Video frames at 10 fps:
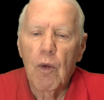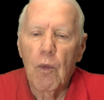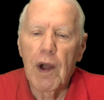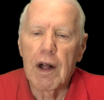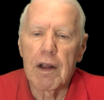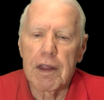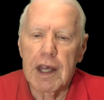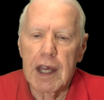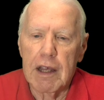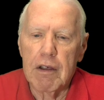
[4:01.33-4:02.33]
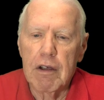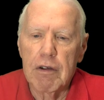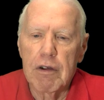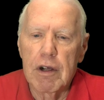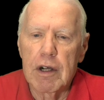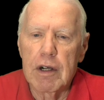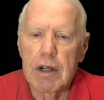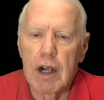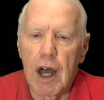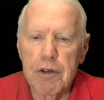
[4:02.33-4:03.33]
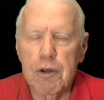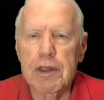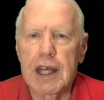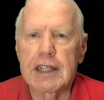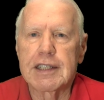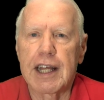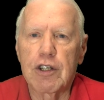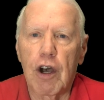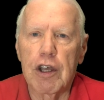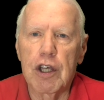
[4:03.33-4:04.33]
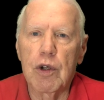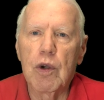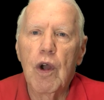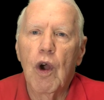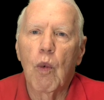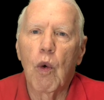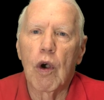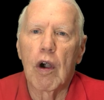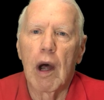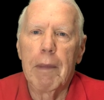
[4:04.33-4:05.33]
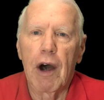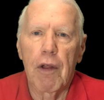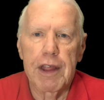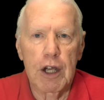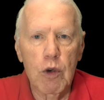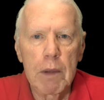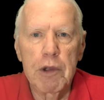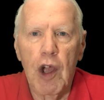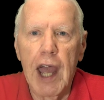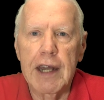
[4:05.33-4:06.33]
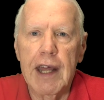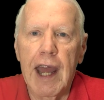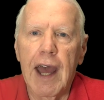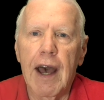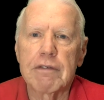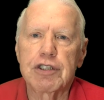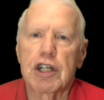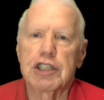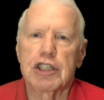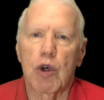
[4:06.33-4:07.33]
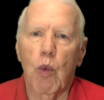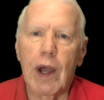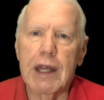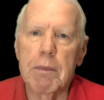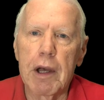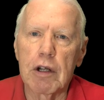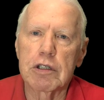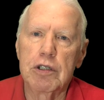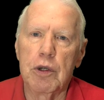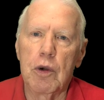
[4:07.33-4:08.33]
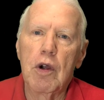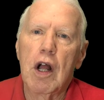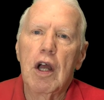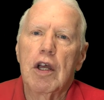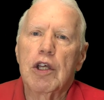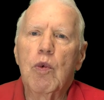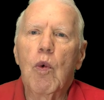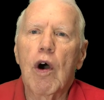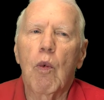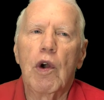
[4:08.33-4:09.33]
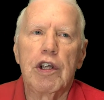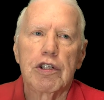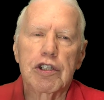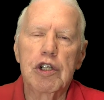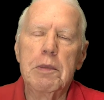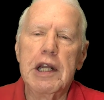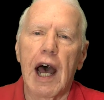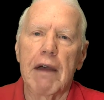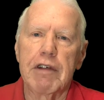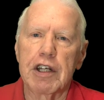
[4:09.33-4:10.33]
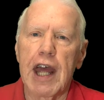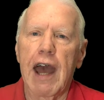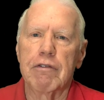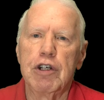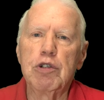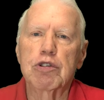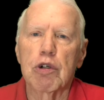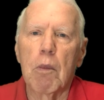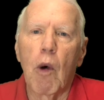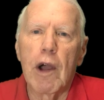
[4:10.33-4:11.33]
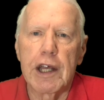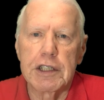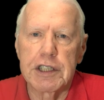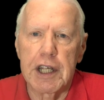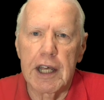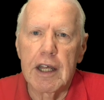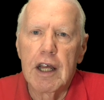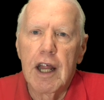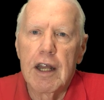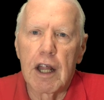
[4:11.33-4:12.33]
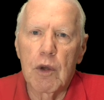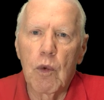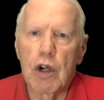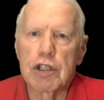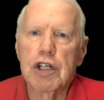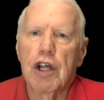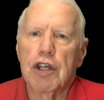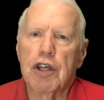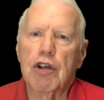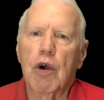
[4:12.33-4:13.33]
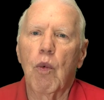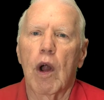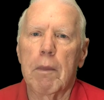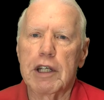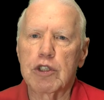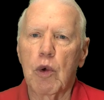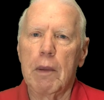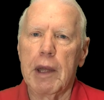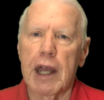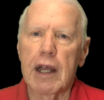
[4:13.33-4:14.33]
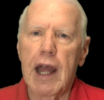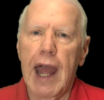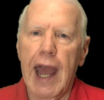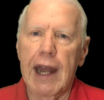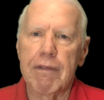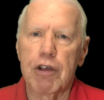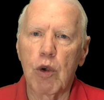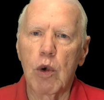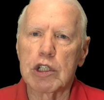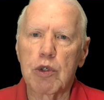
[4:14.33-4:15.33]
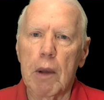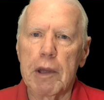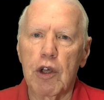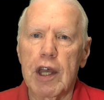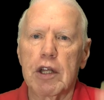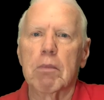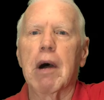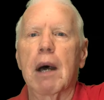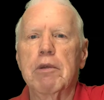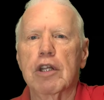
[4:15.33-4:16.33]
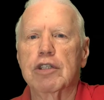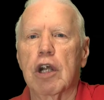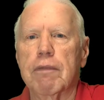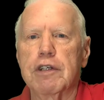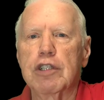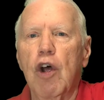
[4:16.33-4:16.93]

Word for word: Well, the other things they taught you were about the equipment you had to have, such as a weight belt to you want when you're scuba diving to have neutral buoyancy. In other words, you don't want to be swimming, and if you quit swimming, you either bob to the surface